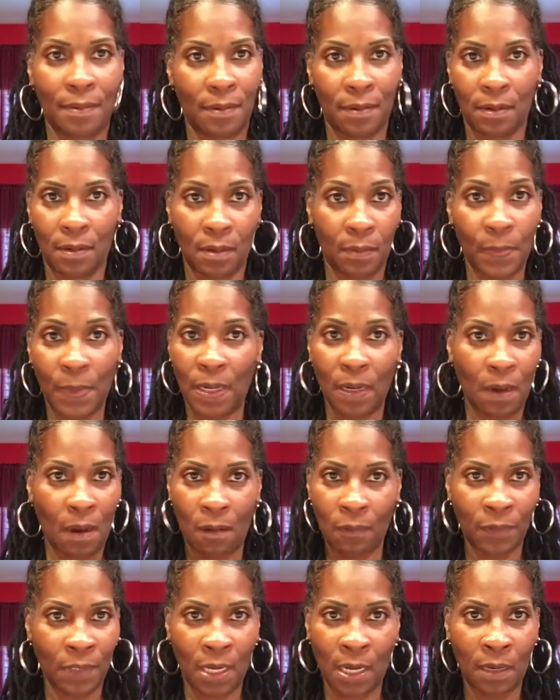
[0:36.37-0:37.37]
It's been a
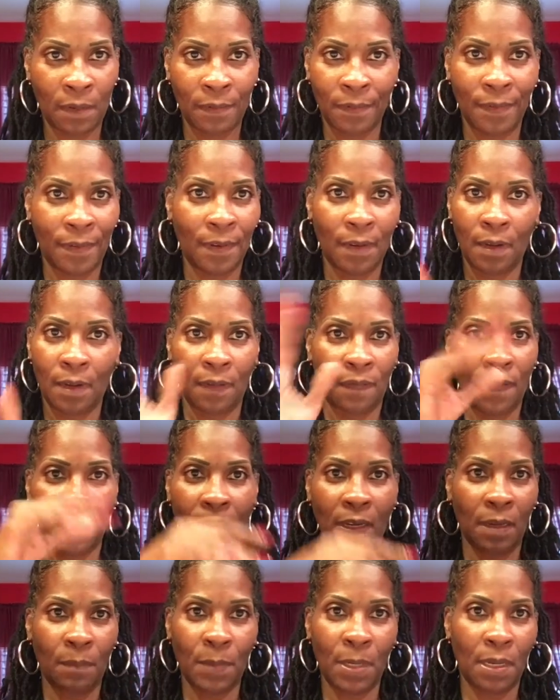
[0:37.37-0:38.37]
long day.
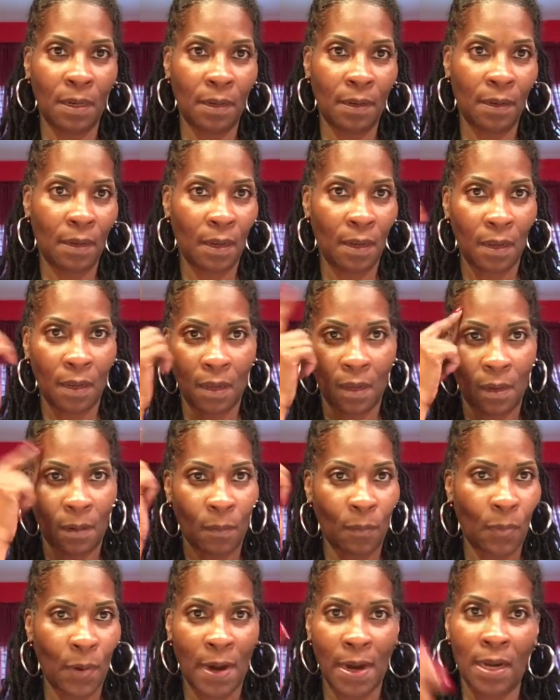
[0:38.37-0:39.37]
Forgive me.
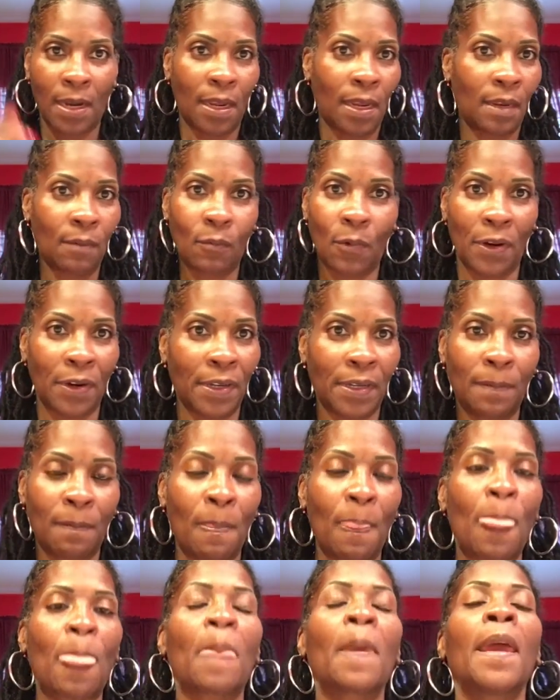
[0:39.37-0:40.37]
Brain ain't working.
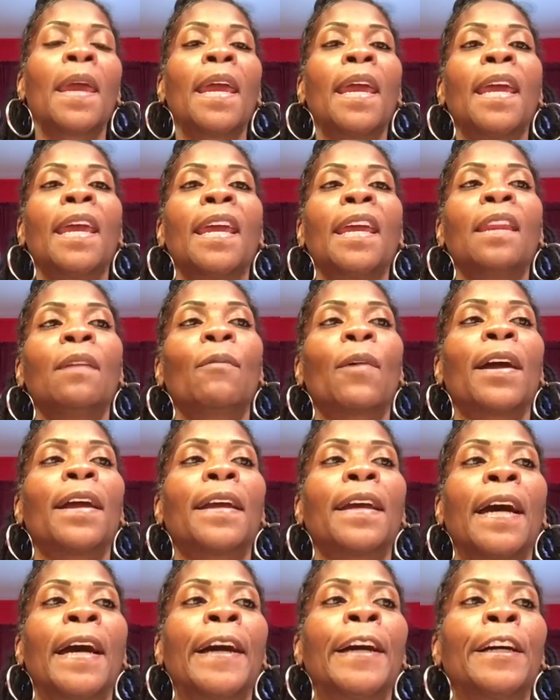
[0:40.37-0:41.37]

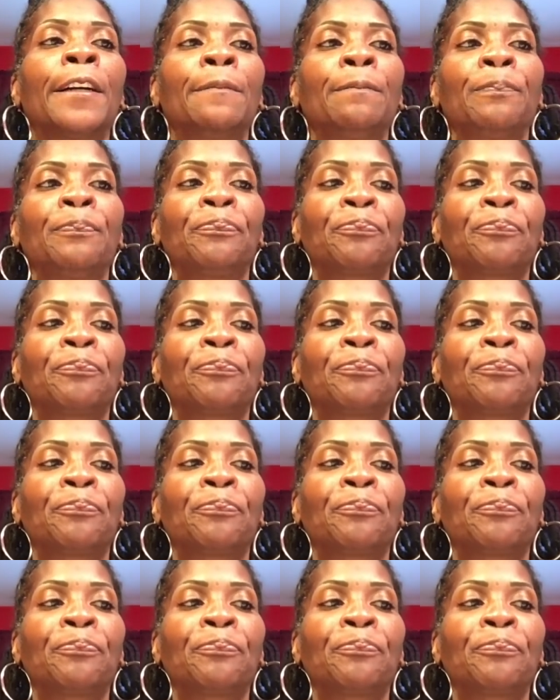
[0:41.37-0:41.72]
Anyway, I